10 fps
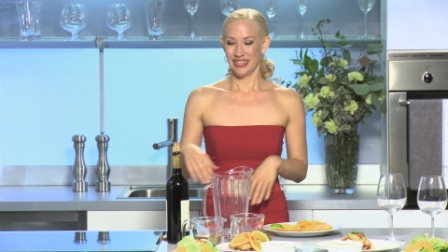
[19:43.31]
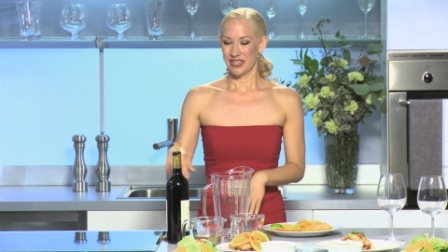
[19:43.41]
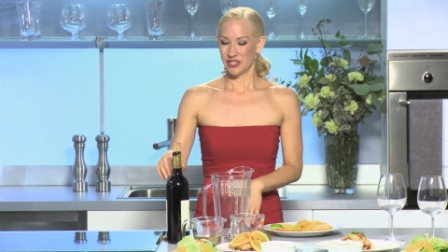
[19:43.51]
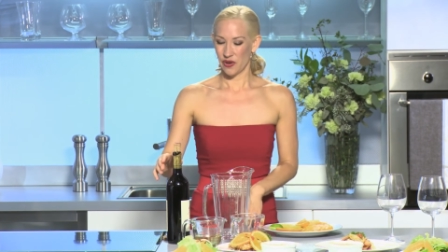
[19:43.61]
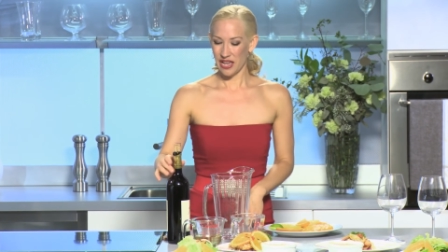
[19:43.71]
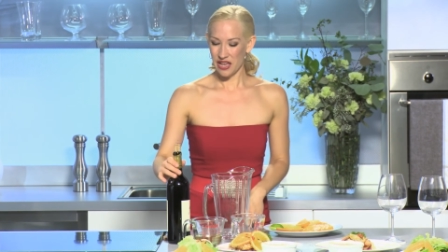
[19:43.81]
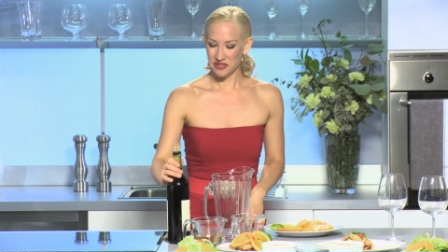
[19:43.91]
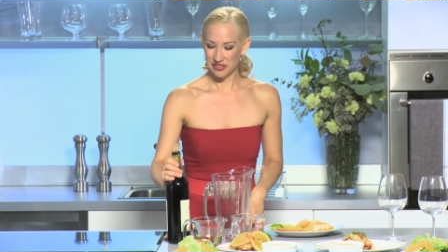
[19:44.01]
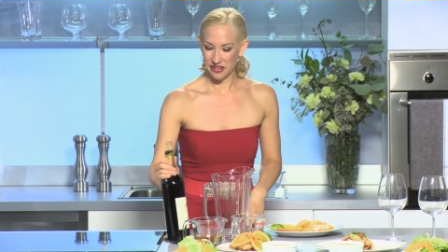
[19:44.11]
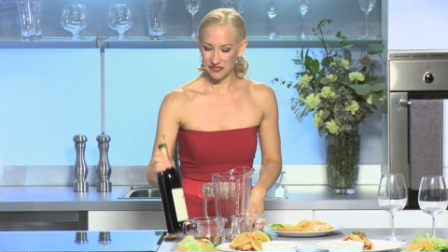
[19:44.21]
So I have
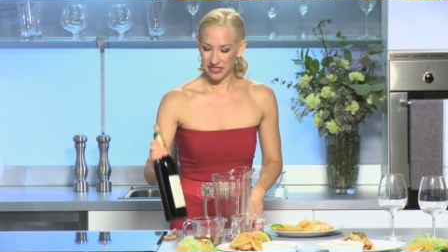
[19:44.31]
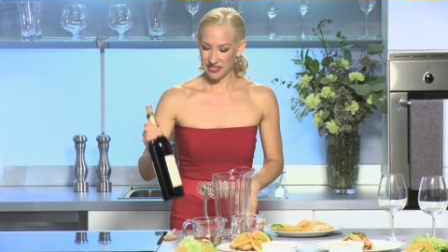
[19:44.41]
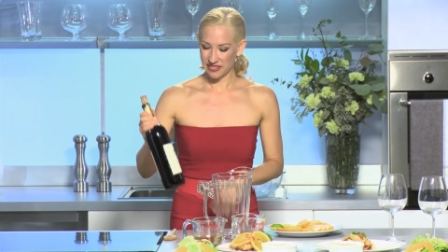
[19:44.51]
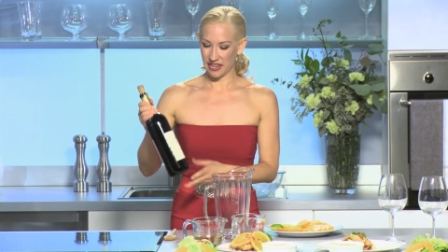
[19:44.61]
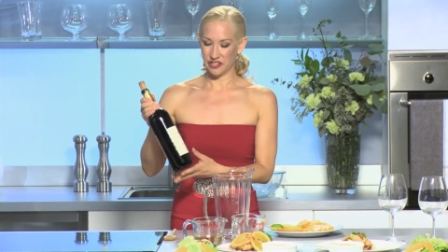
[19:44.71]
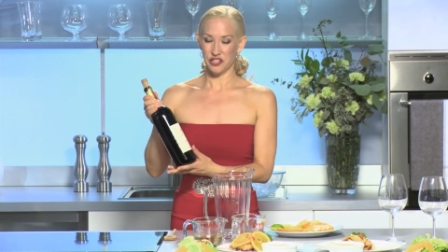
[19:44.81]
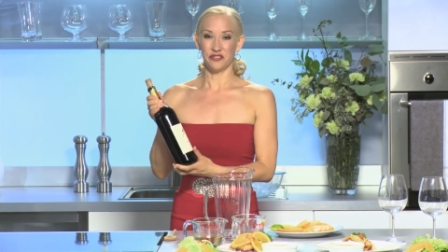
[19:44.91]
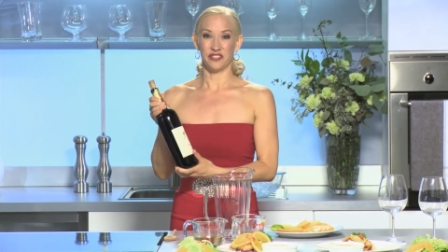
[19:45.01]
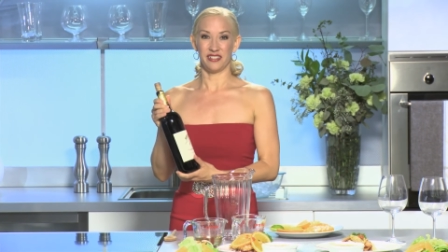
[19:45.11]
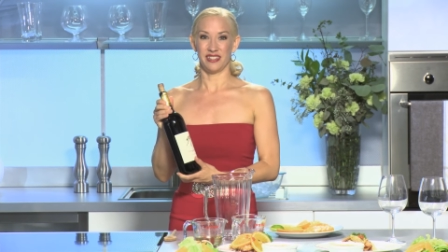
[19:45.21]
a lovely
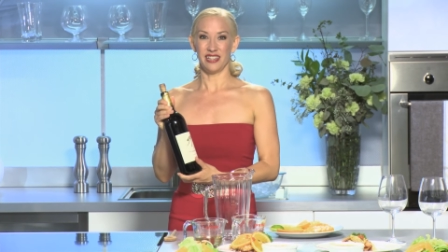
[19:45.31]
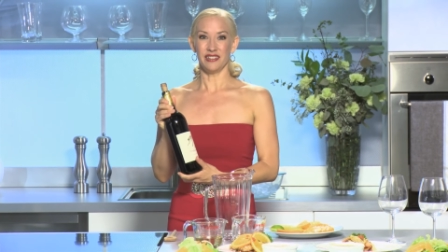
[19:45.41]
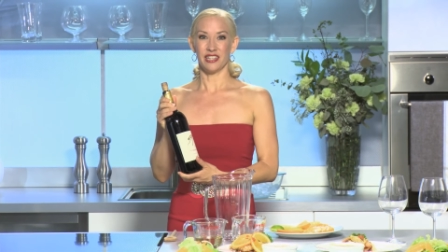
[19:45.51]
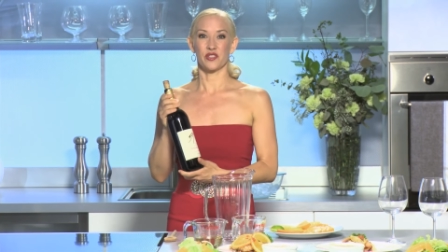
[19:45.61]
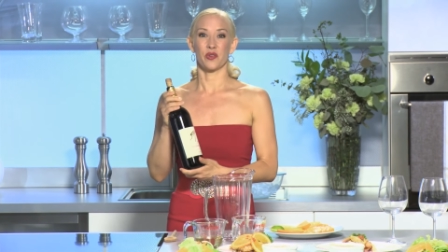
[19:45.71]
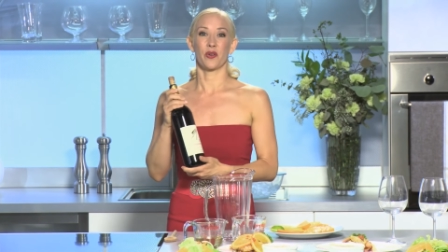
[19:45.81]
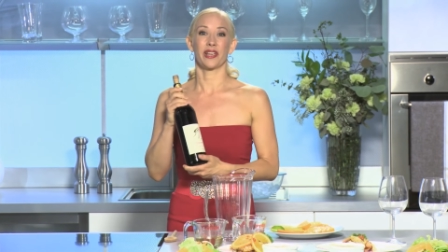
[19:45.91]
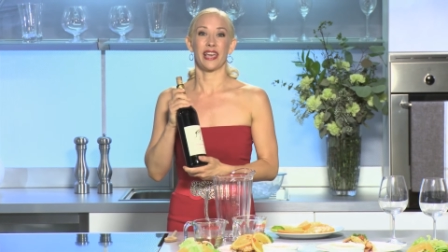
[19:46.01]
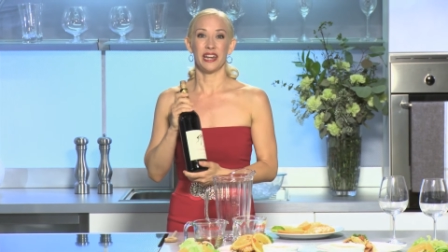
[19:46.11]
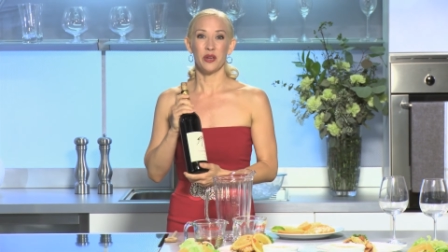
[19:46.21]
Sangiovese. It's an
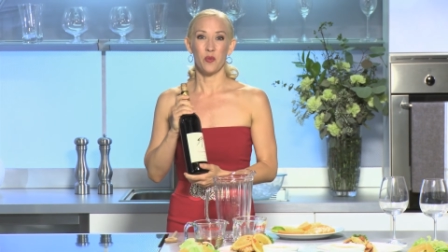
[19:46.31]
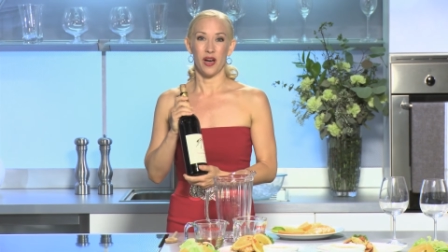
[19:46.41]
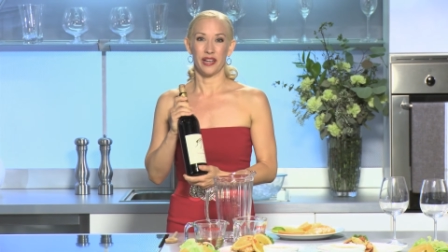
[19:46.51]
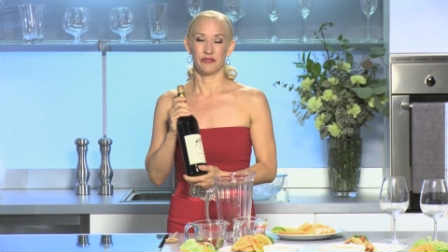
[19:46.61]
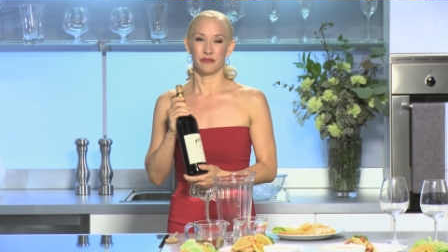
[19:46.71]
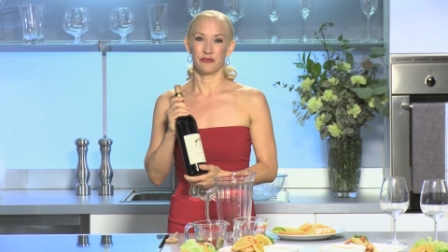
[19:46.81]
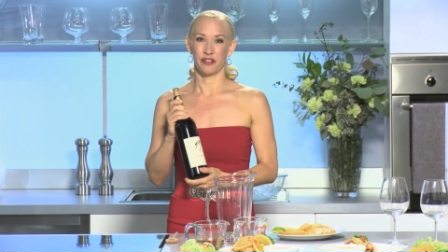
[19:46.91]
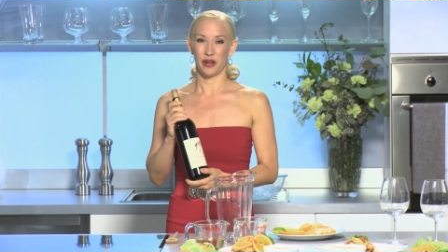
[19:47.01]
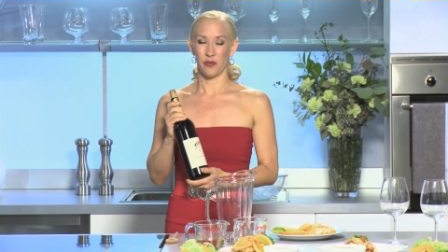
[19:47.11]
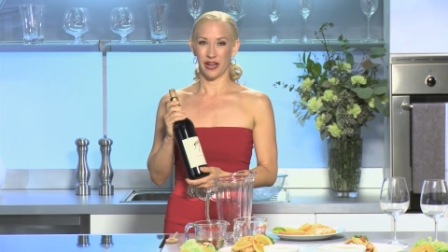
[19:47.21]
organic wine from
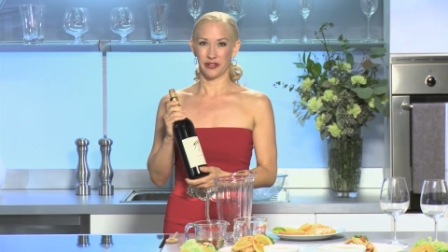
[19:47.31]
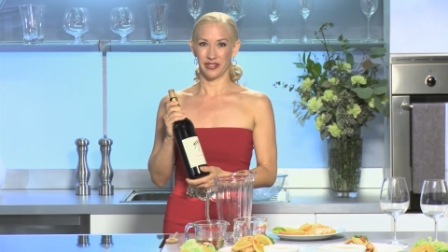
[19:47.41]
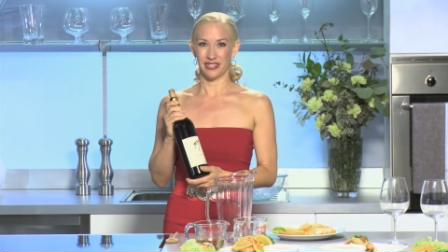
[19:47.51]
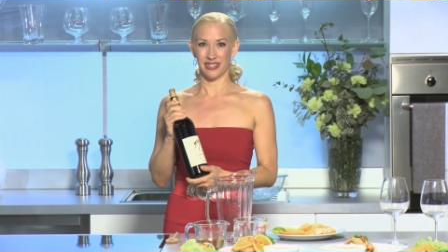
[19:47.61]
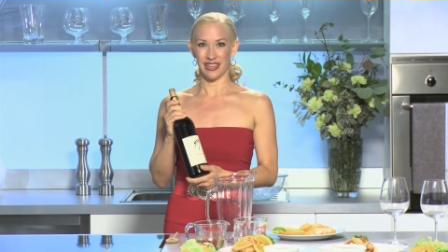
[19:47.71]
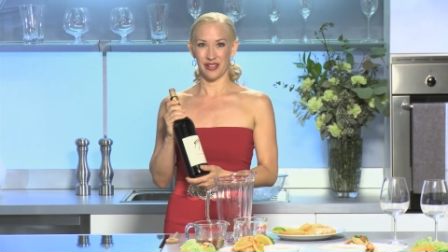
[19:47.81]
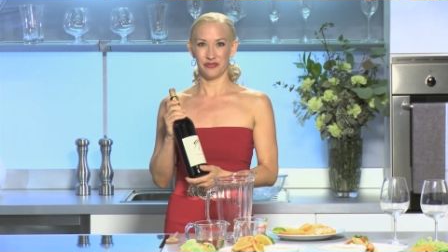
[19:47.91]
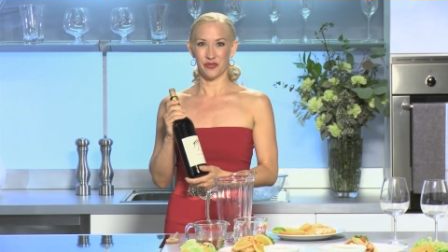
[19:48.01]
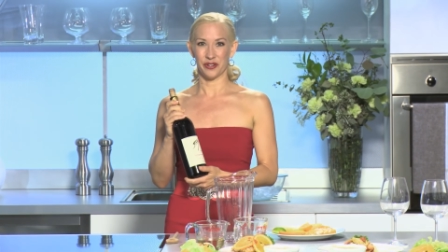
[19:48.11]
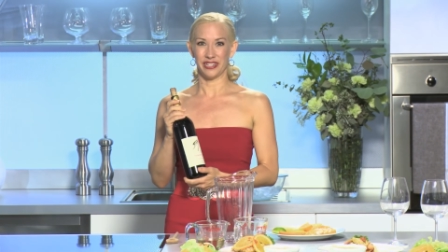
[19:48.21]
Frey Wineries in
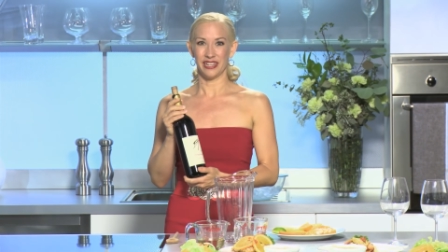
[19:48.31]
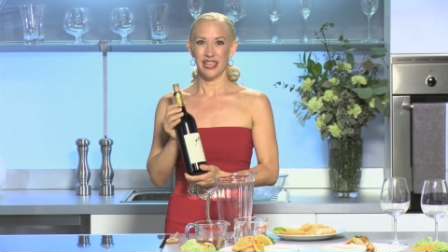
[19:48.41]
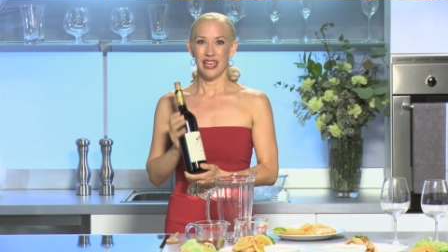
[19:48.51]
California,